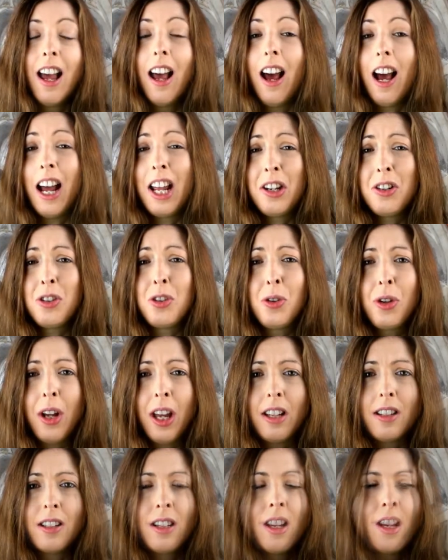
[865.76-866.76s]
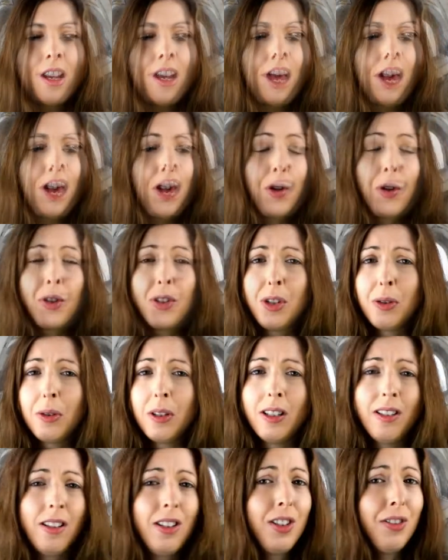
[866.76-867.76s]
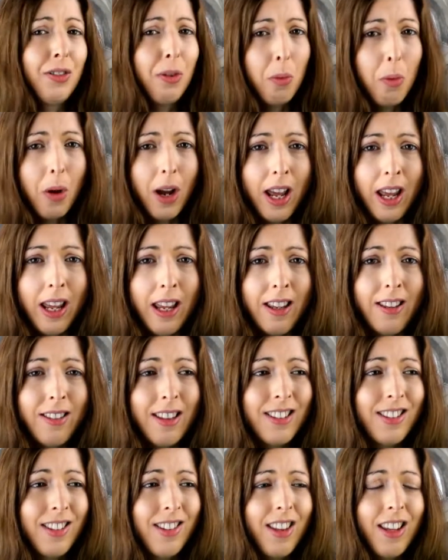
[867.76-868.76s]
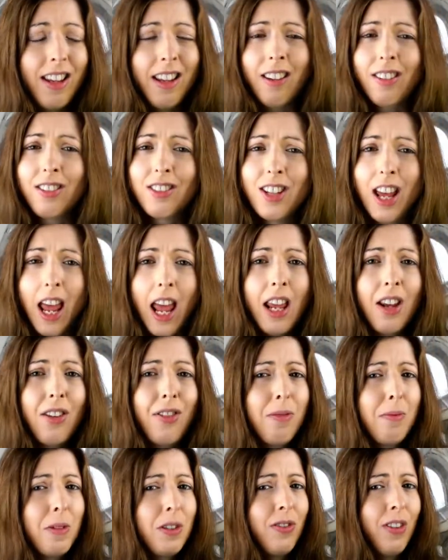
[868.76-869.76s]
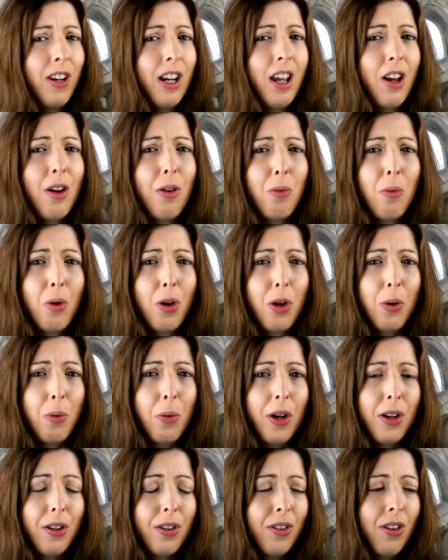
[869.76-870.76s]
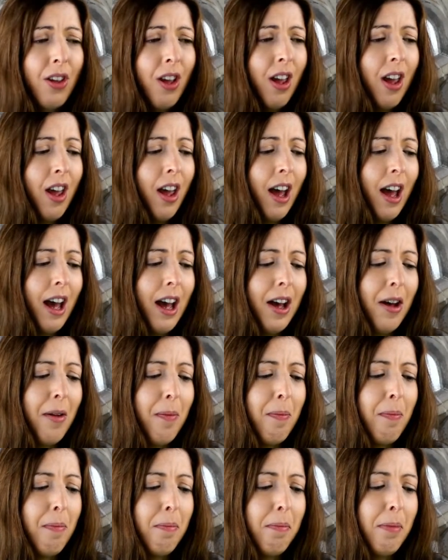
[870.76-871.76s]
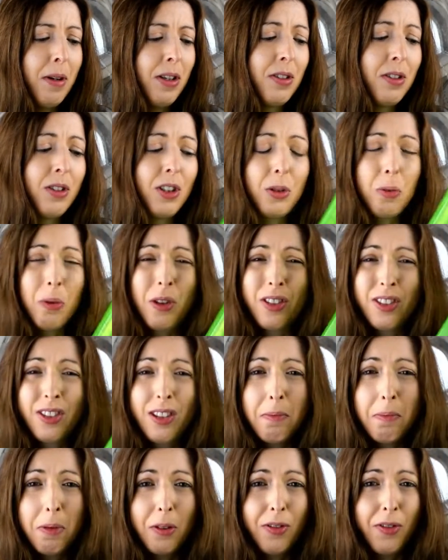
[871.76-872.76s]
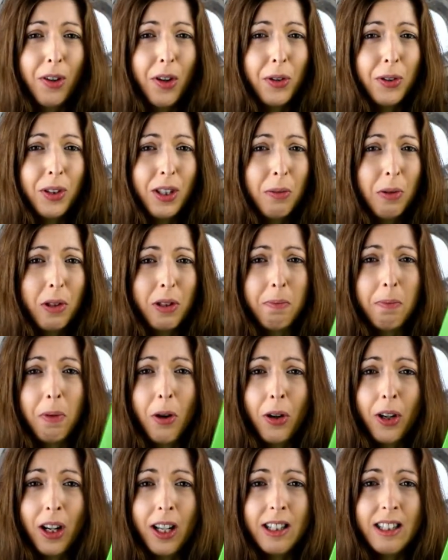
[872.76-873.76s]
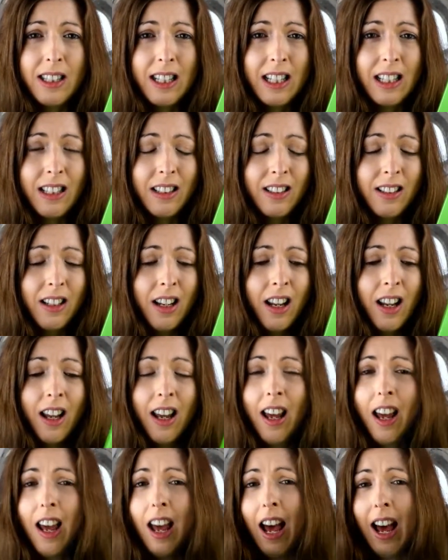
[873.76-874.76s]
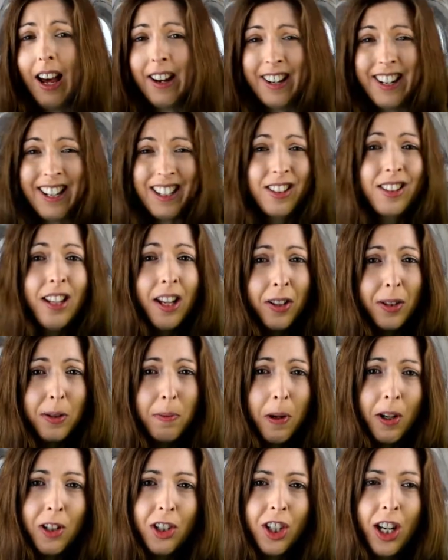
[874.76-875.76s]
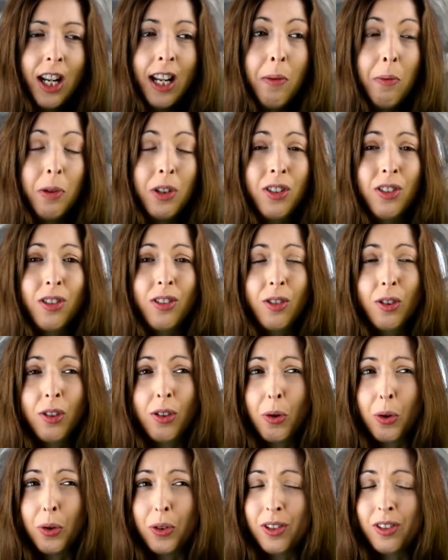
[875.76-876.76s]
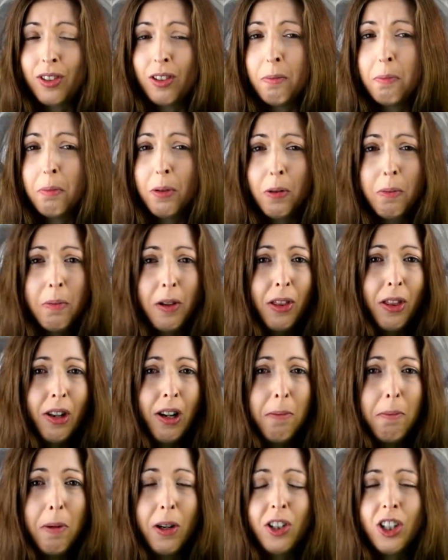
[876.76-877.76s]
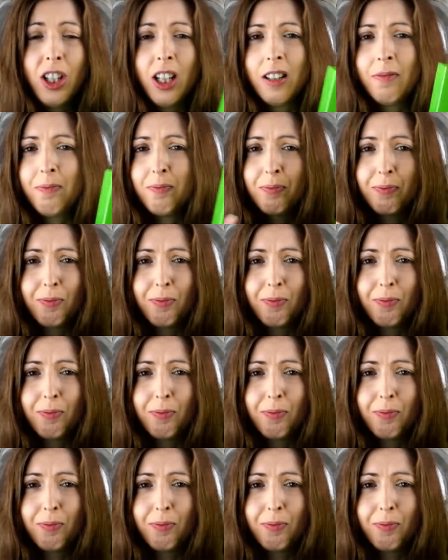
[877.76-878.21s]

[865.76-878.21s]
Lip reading: enjoy it. You could do it in a different way, that's the thing. Take from this video what you will, but just with a simple folder with some pockets in, and an Excel spreadsheet, which is called Simple Monthly Budget,